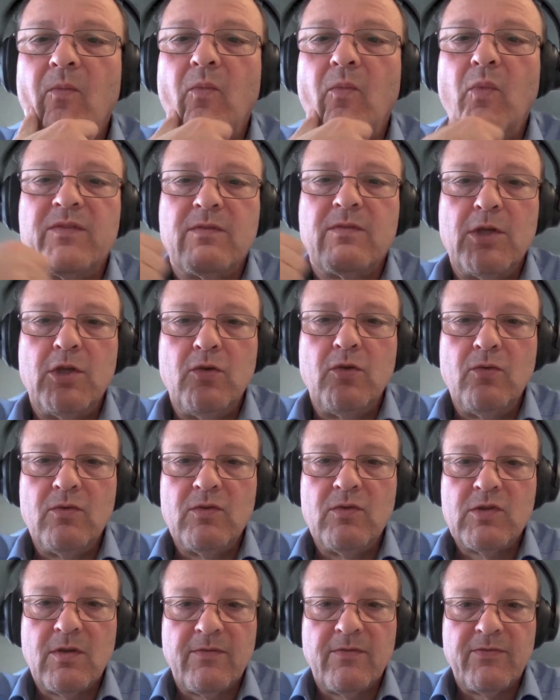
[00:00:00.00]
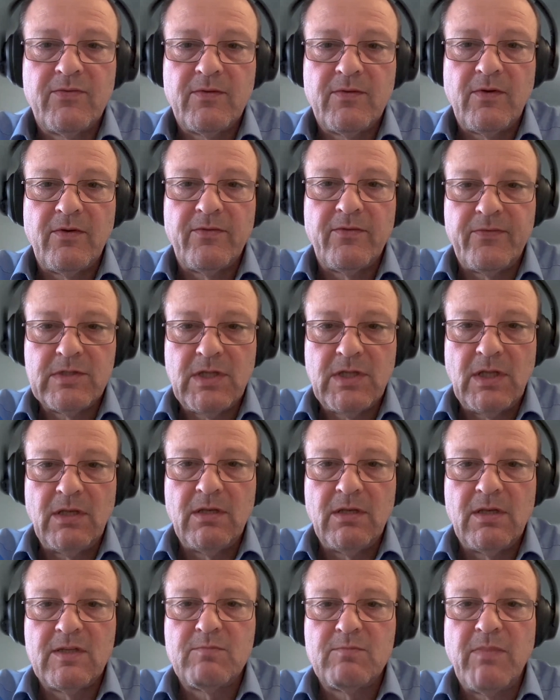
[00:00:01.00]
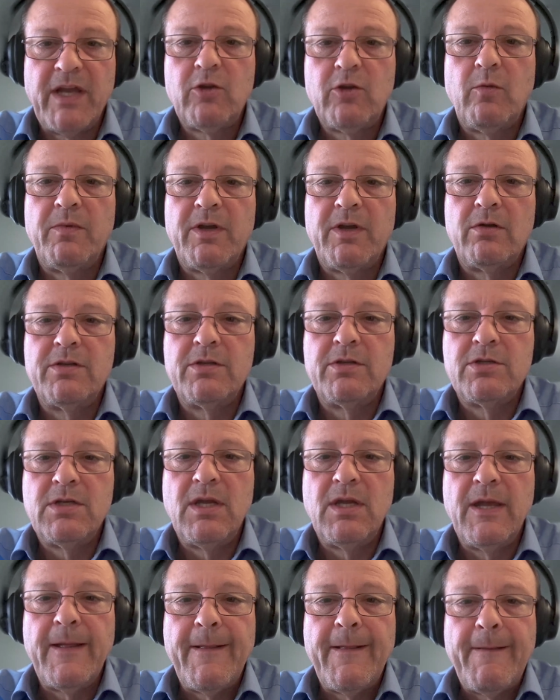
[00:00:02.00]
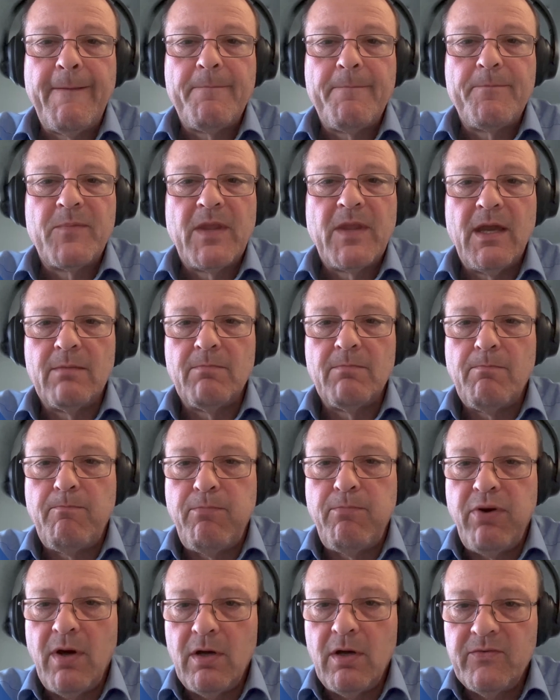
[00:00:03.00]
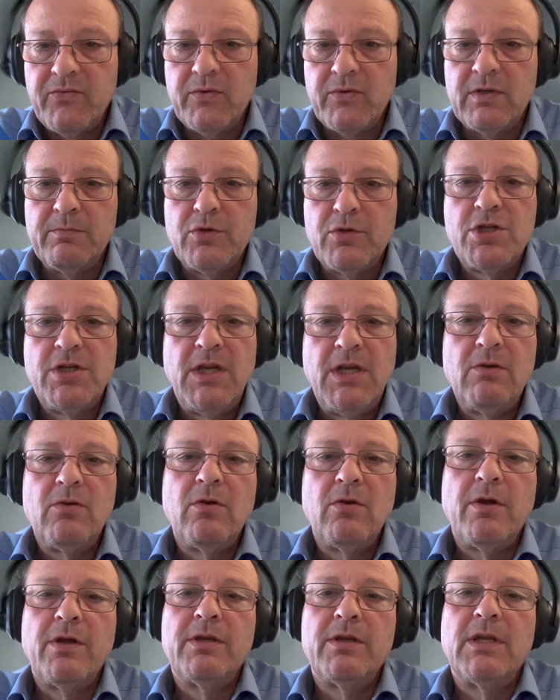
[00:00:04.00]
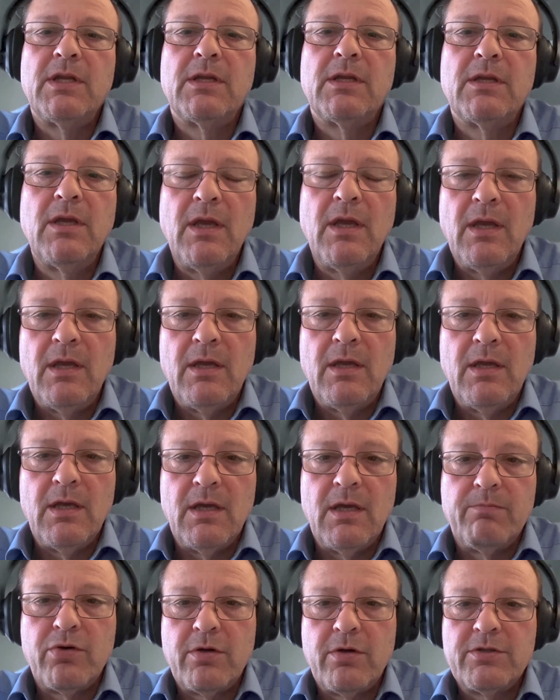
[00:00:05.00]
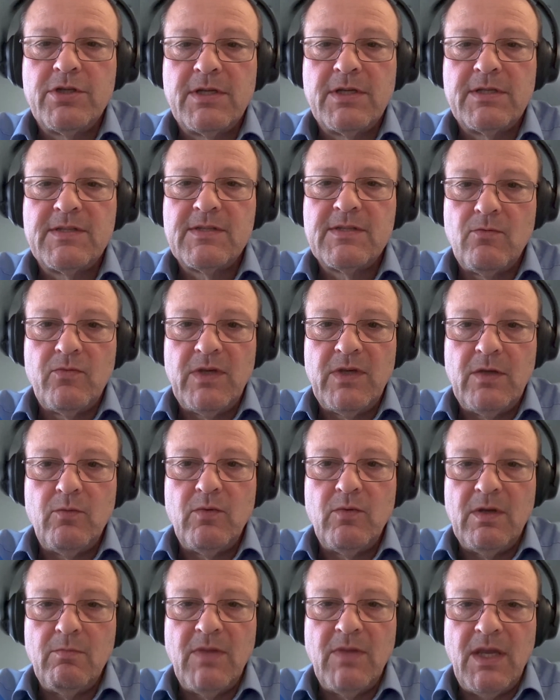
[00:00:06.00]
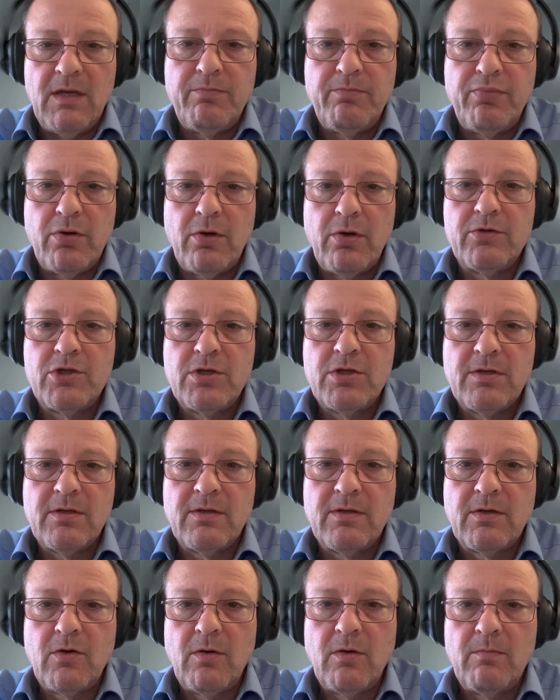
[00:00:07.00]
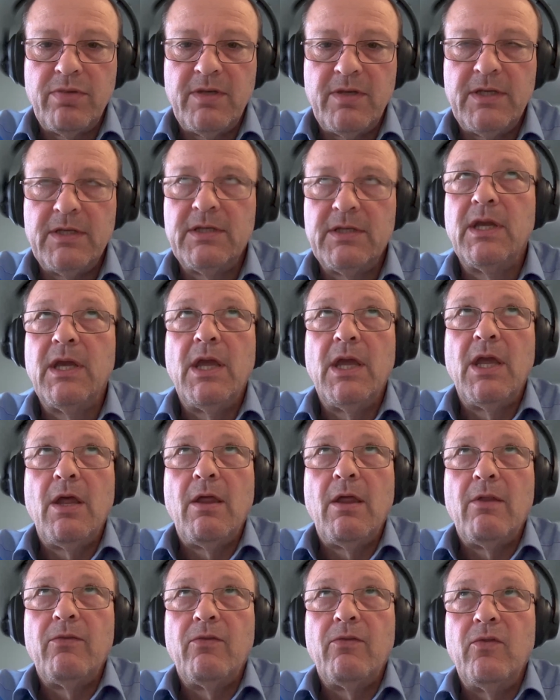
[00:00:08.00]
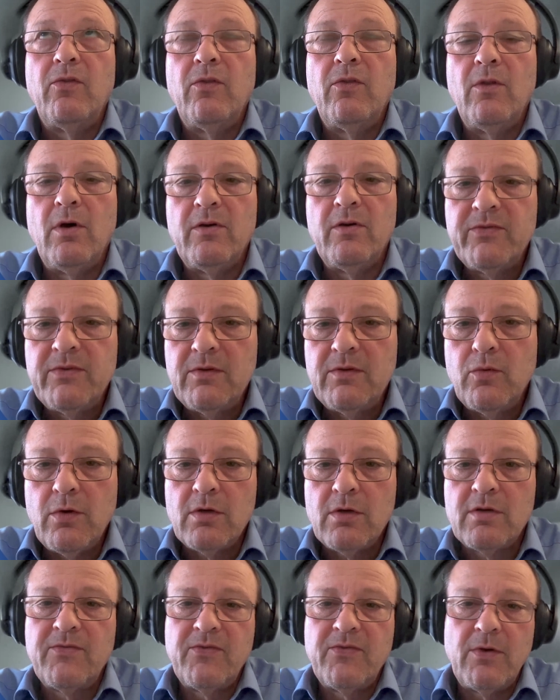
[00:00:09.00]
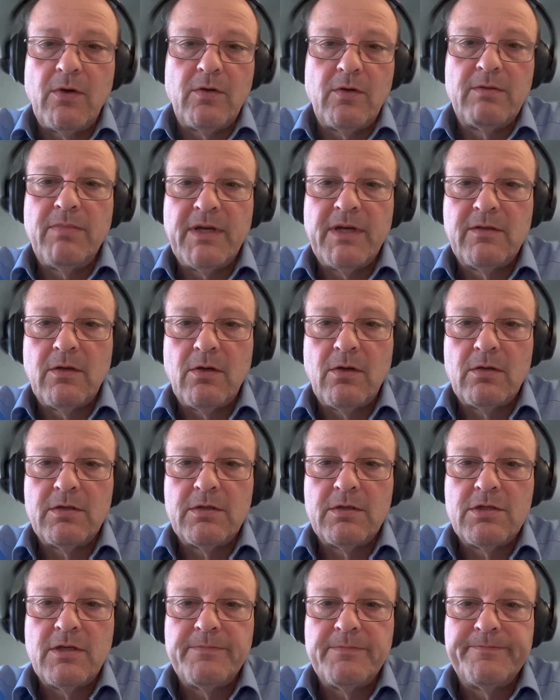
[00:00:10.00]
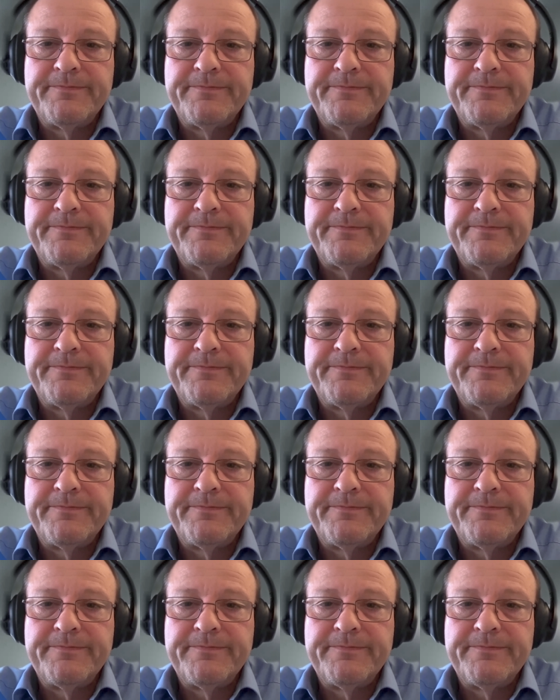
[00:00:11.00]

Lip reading: with the use of standardized microbiology and powerful machine learning projects, we may approach a completely novel workflow in bacteriology,